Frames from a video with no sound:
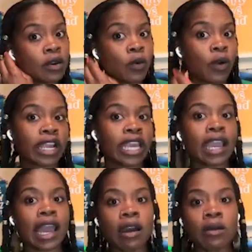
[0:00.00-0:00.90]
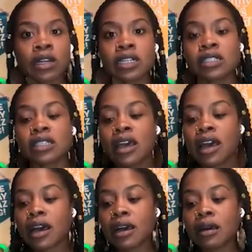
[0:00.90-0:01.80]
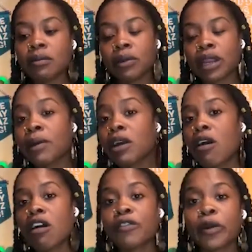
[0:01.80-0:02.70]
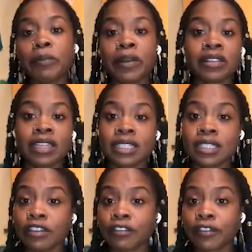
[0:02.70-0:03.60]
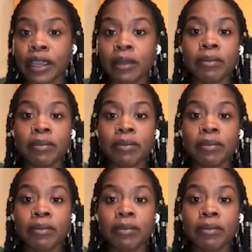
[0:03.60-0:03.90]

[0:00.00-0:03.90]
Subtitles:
working hours. When I'm on call for a birth, that's different.